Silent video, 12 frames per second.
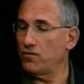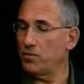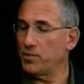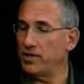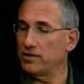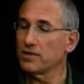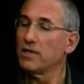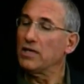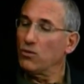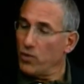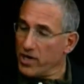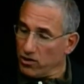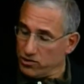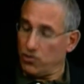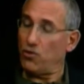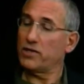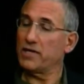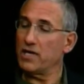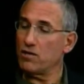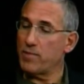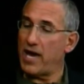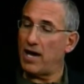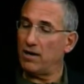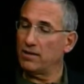of Appeals, we are talking
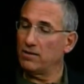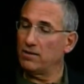about